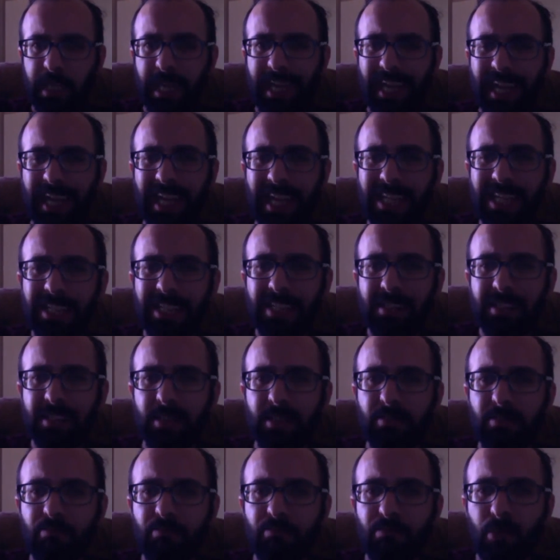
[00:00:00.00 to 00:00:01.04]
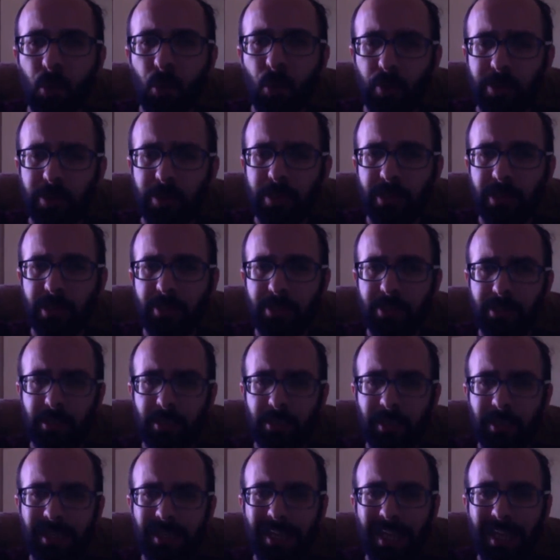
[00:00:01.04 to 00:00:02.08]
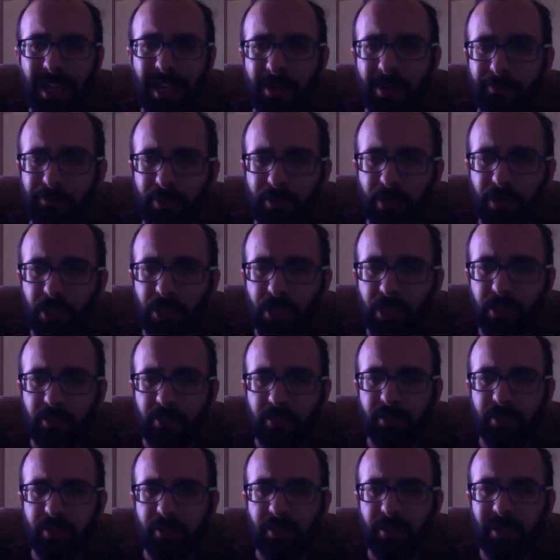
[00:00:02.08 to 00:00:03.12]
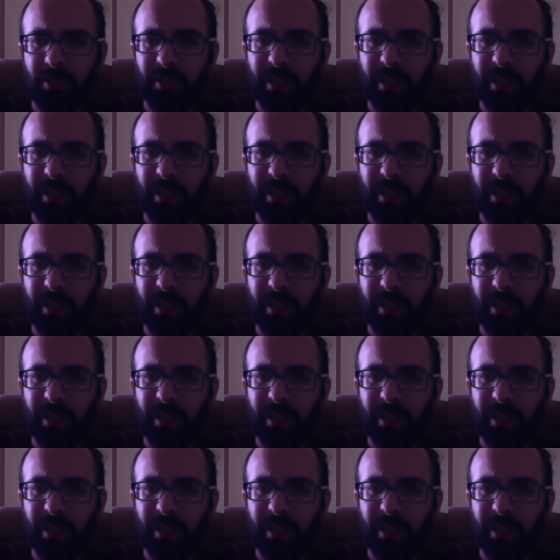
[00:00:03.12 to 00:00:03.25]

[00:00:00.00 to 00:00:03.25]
as the most efficient